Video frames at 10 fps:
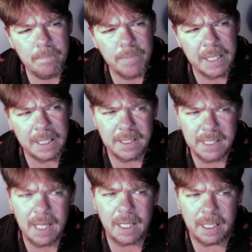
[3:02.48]
and it's
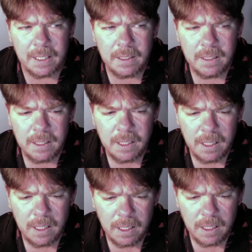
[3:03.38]
telling.
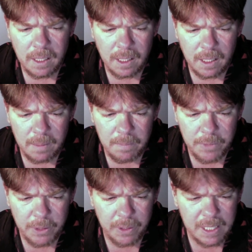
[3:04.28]
Um,
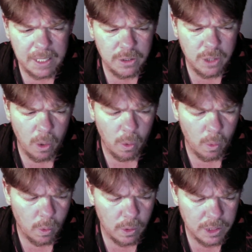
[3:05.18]
there is no
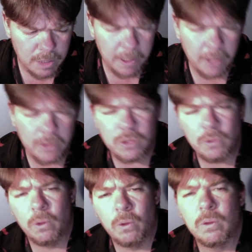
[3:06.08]

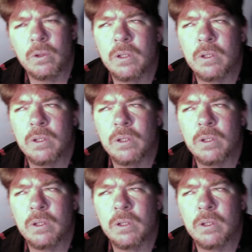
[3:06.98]
spiritual